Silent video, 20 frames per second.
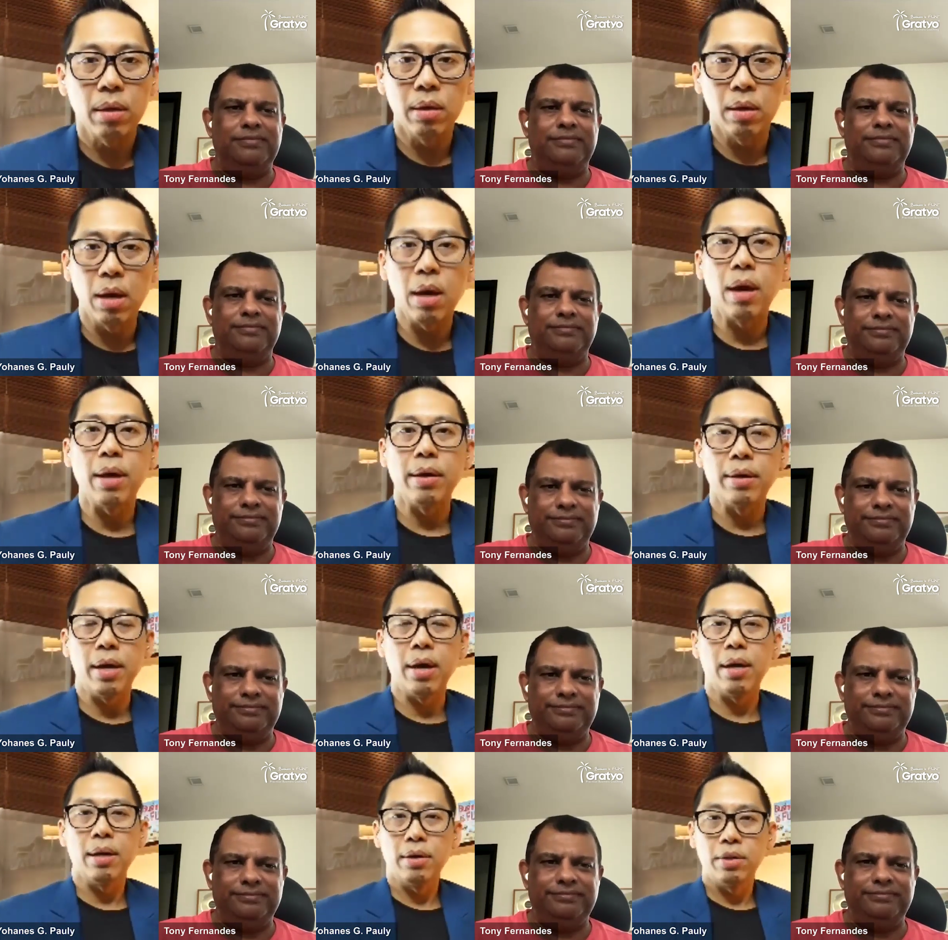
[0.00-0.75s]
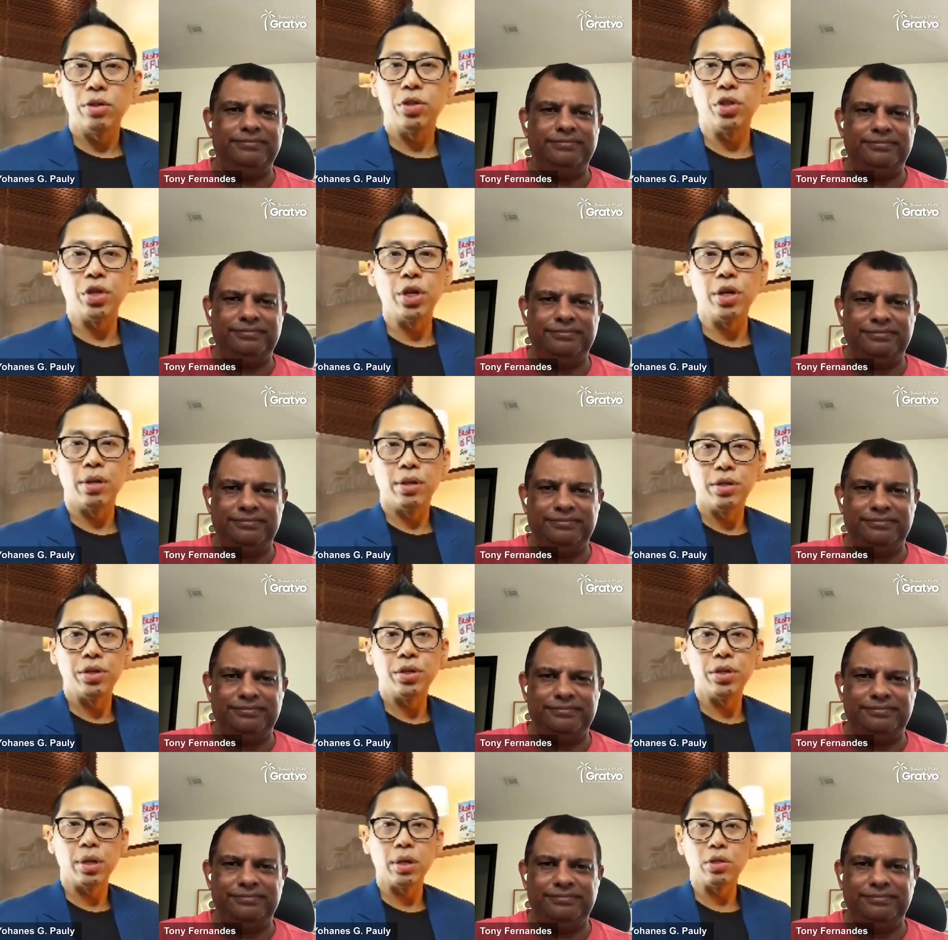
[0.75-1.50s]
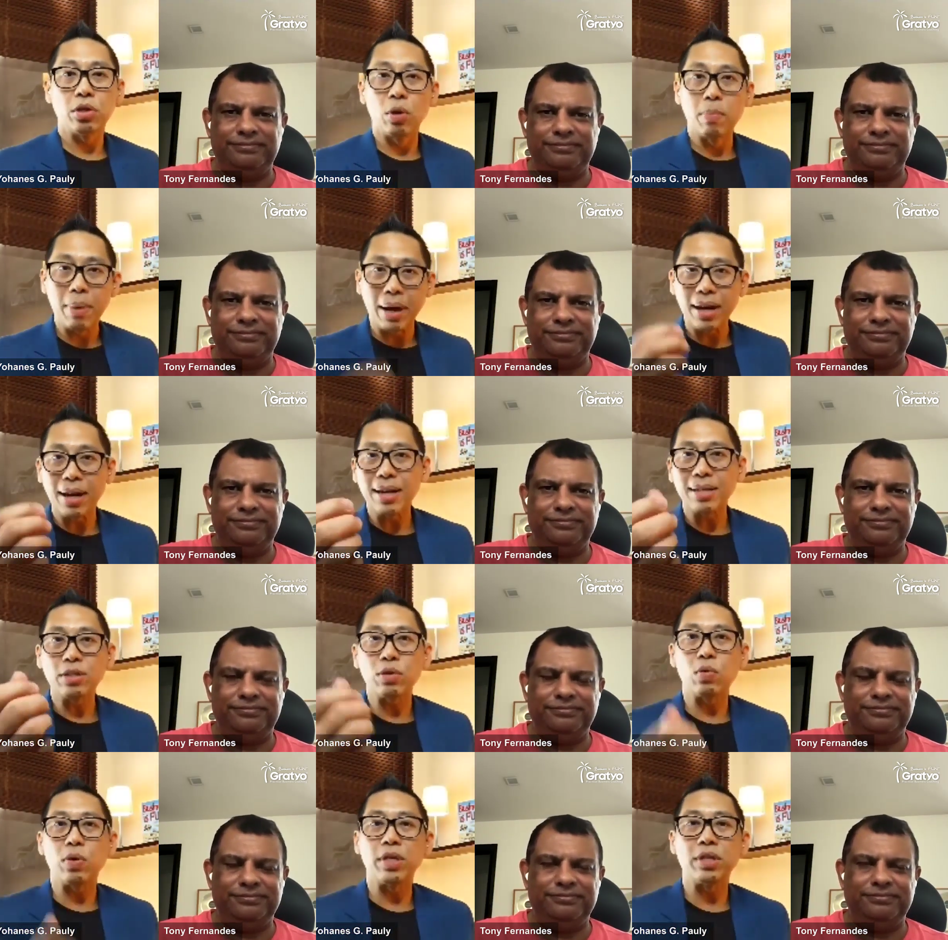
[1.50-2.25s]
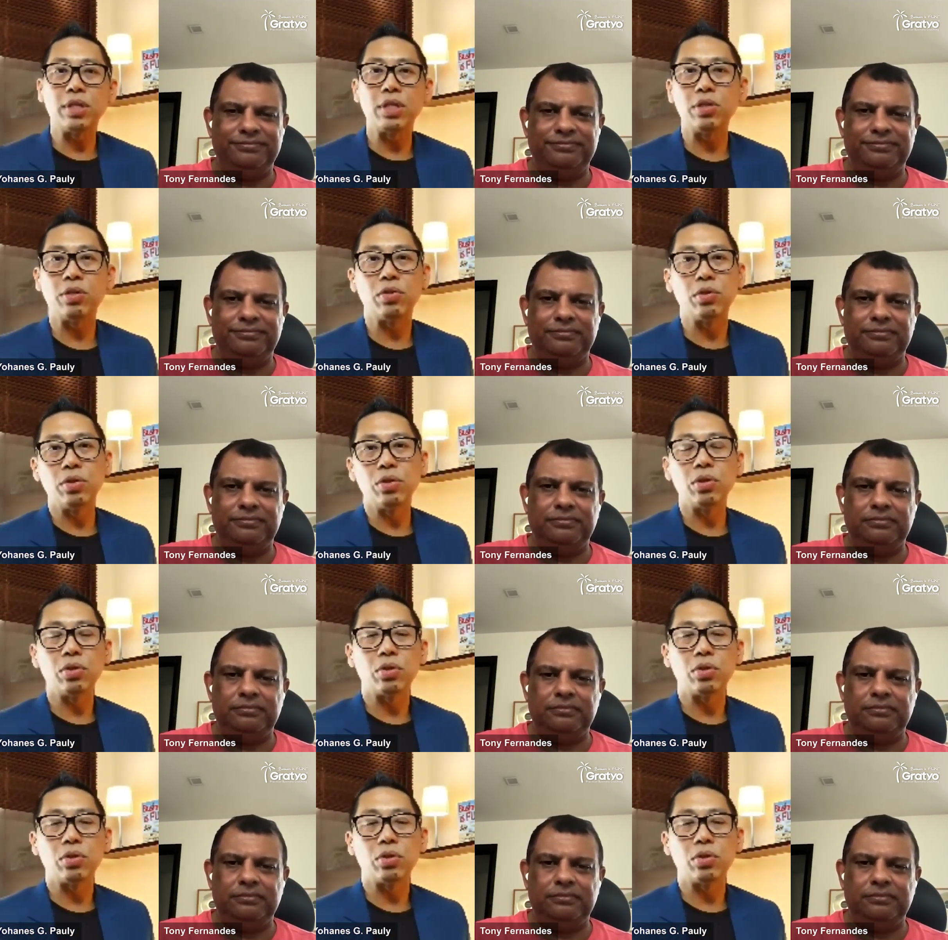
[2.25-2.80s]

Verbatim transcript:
Speaker 1: Yeah, yeah, sure, sure. So my last questions to